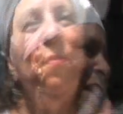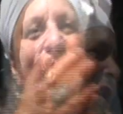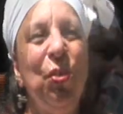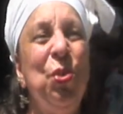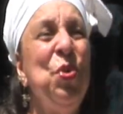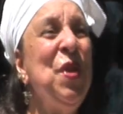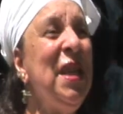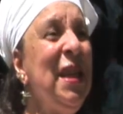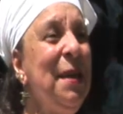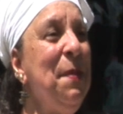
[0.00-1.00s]

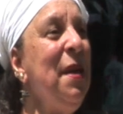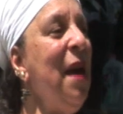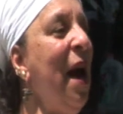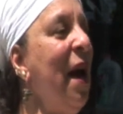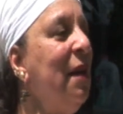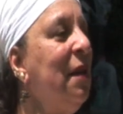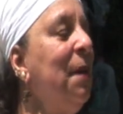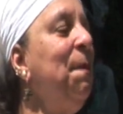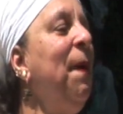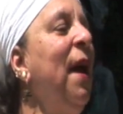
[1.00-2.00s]
Beauty beyond
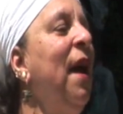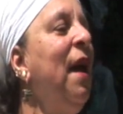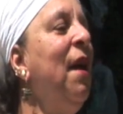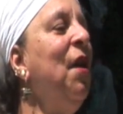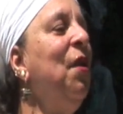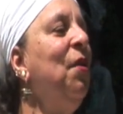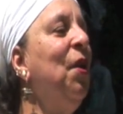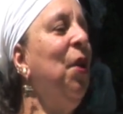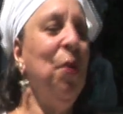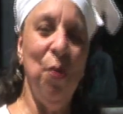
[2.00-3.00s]
compare,
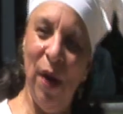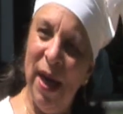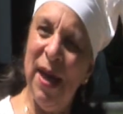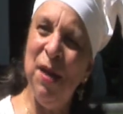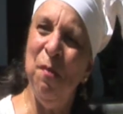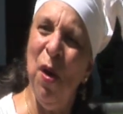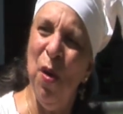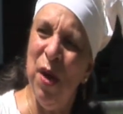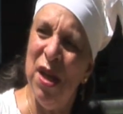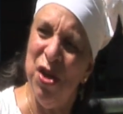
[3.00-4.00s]

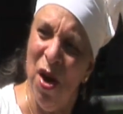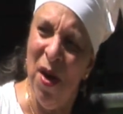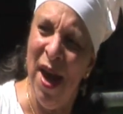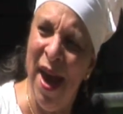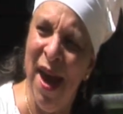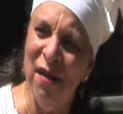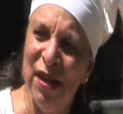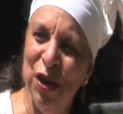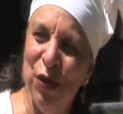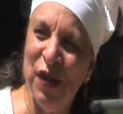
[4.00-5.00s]
rainbow in your hair,
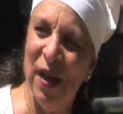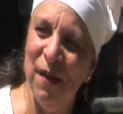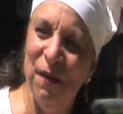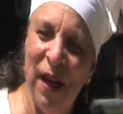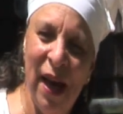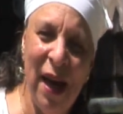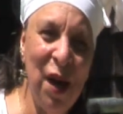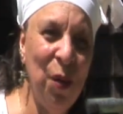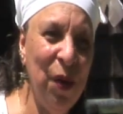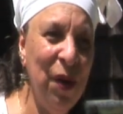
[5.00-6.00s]
little
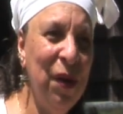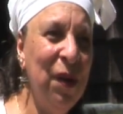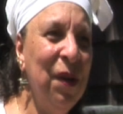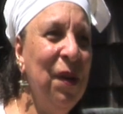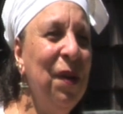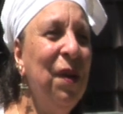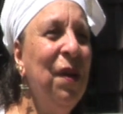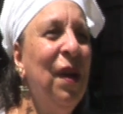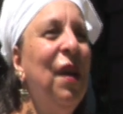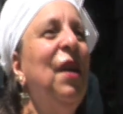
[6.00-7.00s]
sunflower.
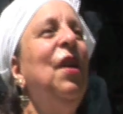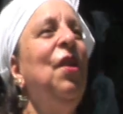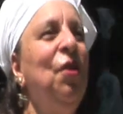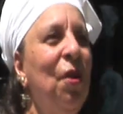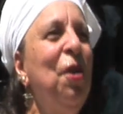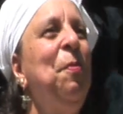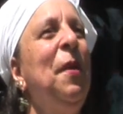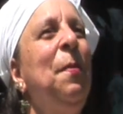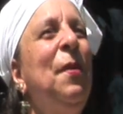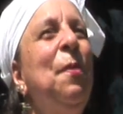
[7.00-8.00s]
Your
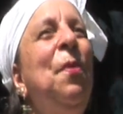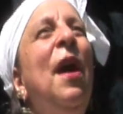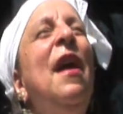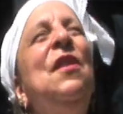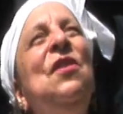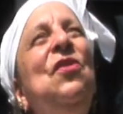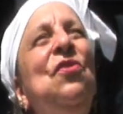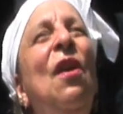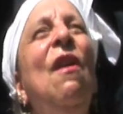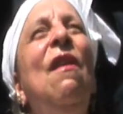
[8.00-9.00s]
people proud and
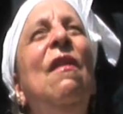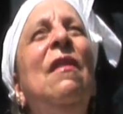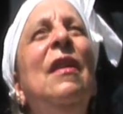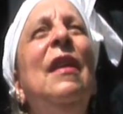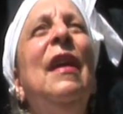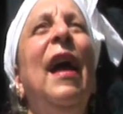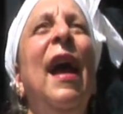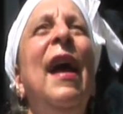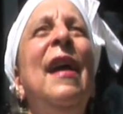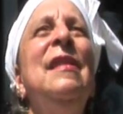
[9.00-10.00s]
strong,
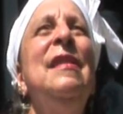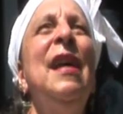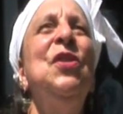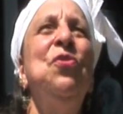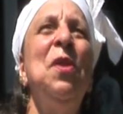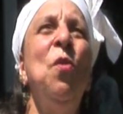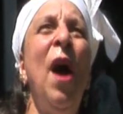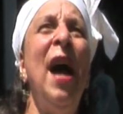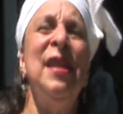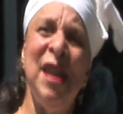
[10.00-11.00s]
ancestry
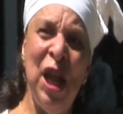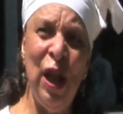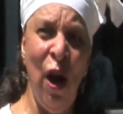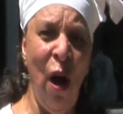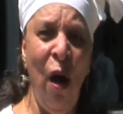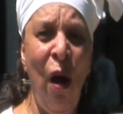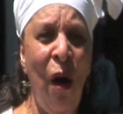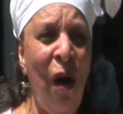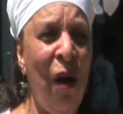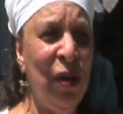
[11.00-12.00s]
wise and
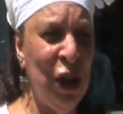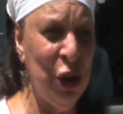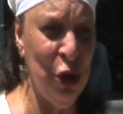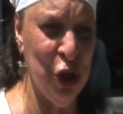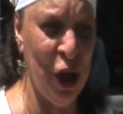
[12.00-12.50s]
long, little